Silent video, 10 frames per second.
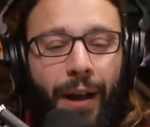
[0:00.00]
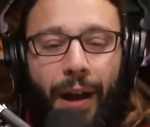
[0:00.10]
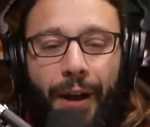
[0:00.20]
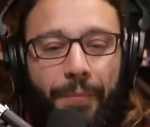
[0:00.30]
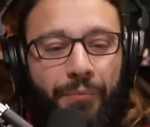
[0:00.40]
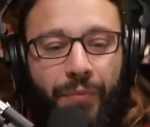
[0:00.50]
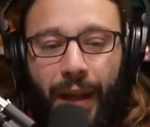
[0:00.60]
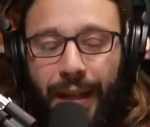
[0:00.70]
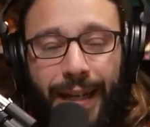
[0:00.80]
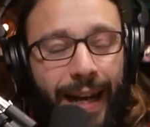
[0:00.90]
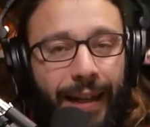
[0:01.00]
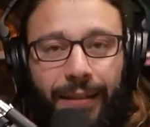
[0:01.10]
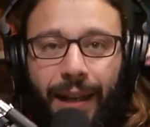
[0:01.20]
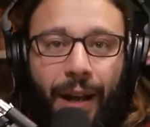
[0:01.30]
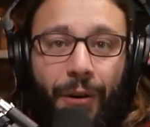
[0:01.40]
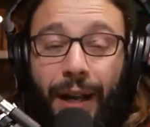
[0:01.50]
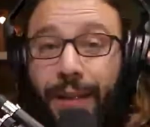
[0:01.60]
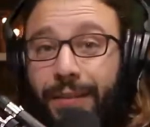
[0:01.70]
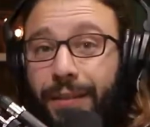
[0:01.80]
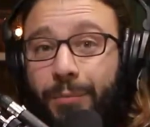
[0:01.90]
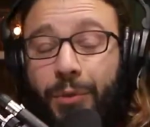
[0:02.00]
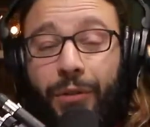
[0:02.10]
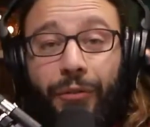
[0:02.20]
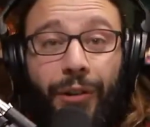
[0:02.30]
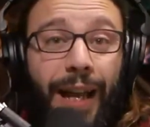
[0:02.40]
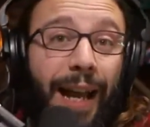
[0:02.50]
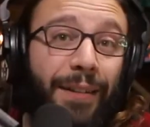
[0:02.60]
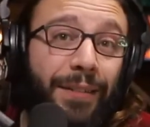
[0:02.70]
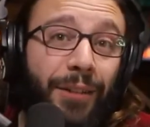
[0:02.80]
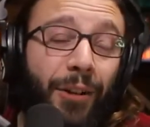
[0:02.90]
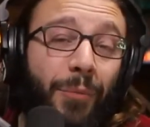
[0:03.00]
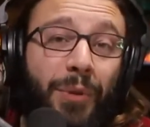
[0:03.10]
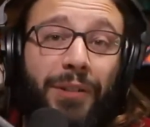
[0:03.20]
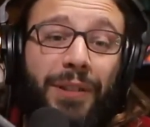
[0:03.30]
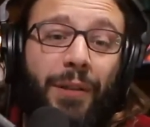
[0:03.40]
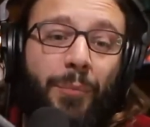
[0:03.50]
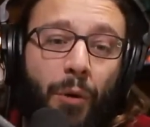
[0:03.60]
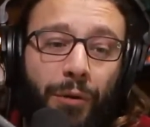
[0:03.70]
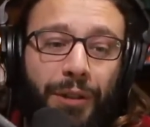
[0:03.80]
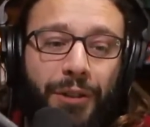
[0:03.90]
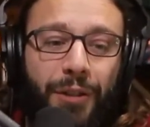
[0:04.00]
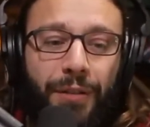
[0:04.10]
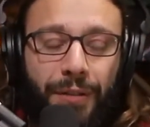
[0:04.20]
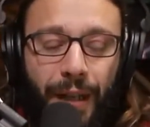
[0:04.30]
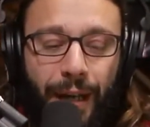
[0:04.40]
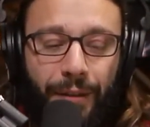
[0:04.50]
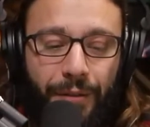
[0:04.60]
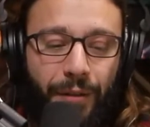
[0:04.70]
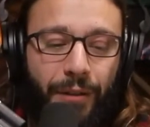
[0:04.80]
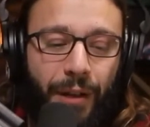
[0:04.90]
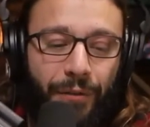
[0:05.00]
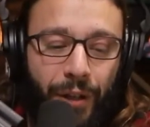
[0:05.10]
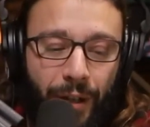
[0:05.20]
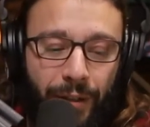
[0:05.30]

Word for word: Um, I can get into how it has this beautiful castle built in a Polish style, so that you have